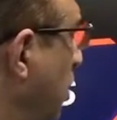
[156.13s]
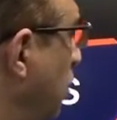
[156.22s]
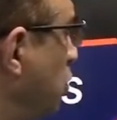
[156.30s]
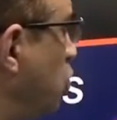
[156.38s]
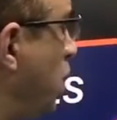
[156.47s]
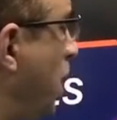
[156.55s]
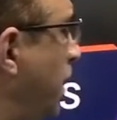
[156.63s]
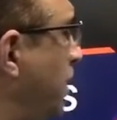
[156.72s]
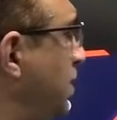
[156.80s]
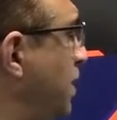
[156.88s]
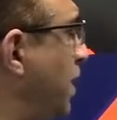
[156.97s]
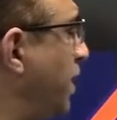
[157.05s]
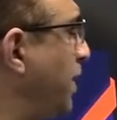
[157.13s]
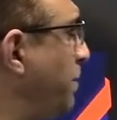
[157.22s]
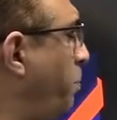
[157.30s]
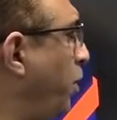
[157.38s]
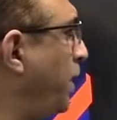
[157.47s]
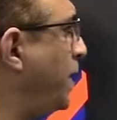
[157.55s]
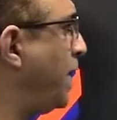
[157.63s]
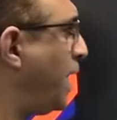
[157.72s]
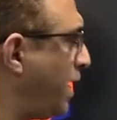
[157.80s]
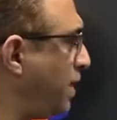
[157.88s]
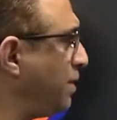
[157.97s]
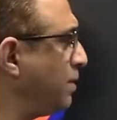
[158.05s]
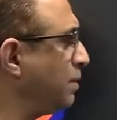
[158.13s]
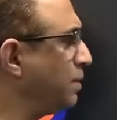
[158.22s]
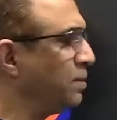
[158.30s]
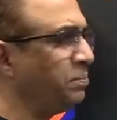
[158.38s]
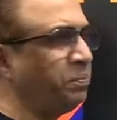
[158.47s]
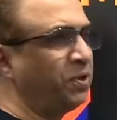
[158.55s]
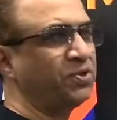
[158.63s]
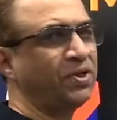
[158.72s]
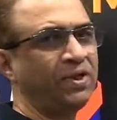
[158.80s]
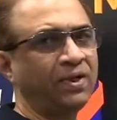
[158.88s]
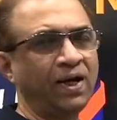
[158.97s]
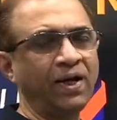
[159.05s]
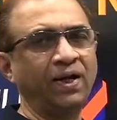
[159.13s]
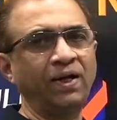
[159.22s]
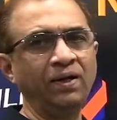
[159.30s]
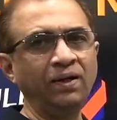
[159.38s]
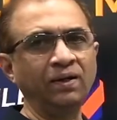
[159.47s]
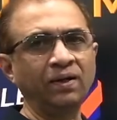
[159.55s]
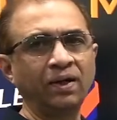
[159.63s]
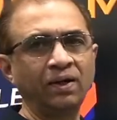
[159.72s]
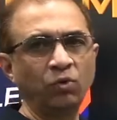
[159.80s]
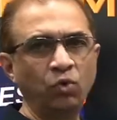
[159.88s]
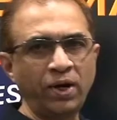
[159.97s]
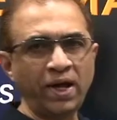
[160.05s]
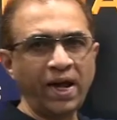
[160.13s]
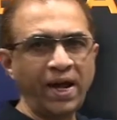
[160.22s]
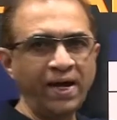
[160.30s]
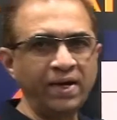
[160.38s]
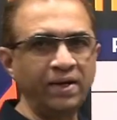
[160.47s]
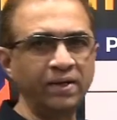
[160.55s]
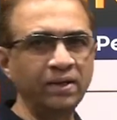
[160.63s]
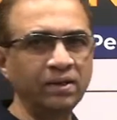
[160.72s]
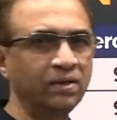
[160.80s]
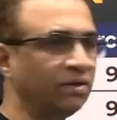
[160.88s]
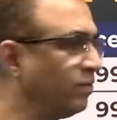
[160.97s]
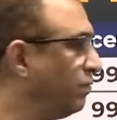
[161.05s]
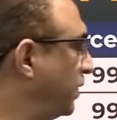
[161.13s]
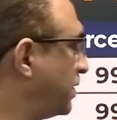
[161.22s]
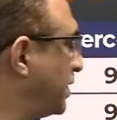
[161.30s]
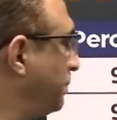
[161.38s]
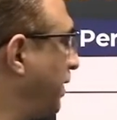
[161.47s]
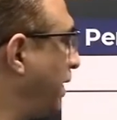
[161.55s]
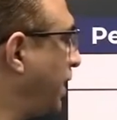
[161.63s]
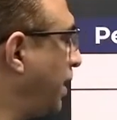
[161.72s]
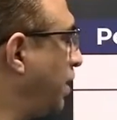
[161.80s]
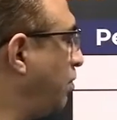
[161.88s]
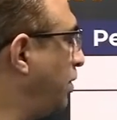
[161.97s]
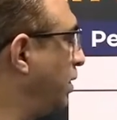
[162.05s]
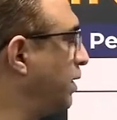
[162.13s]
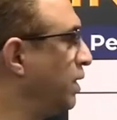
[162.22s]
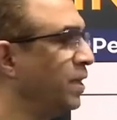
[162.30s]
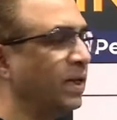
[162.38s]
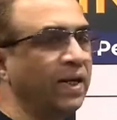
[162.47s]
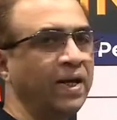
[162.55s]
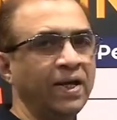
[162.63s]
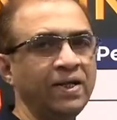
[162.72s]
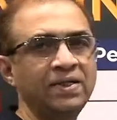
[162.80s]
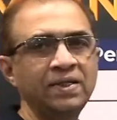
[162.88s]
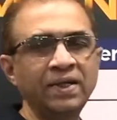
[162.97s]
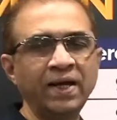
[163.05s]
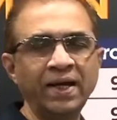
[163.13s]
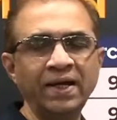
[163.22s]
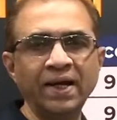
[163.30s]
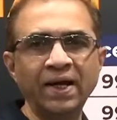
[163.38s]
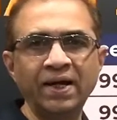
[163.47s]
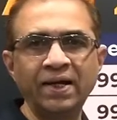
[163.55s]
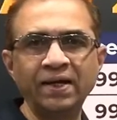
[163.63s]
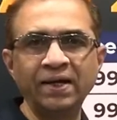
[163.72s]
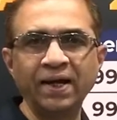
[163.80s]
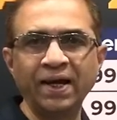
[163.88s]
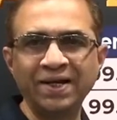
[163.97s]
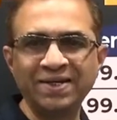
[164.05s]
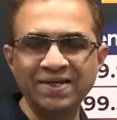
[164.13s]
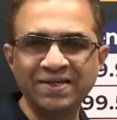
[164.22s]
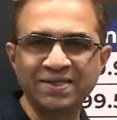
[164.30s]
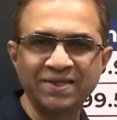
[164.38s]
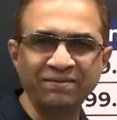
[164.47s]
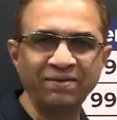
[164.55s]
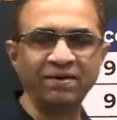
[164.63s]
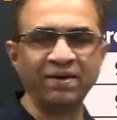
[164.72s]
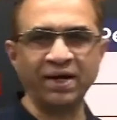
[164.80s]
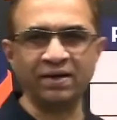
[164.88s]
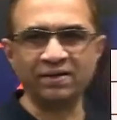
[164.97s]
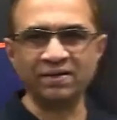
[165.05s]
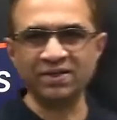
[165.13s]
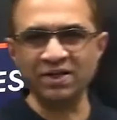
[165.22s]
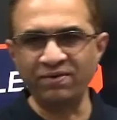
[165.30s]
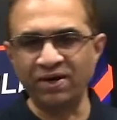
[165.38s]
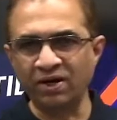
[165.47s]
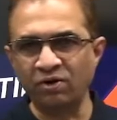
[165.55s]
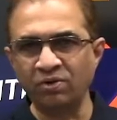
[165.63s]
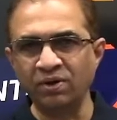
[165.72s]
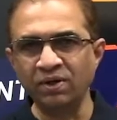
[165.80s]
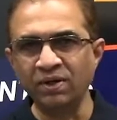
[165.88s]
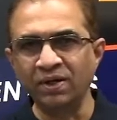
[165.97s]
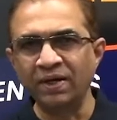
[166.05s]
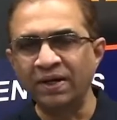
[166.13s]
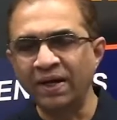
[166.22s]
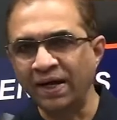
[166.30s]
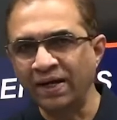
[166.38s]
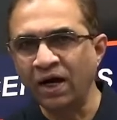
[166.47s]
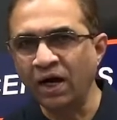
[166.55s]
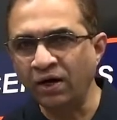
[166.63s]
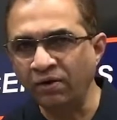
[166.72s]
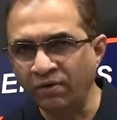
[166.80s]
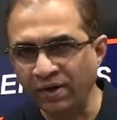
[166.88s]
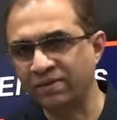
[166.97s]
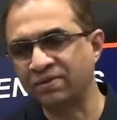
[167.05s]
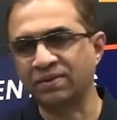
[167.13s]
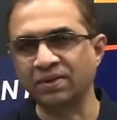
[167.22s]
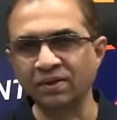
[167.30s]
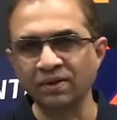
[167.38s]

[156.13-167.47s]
So 99.9 percentile would end with something like around 987 rank, somewhere around 900s.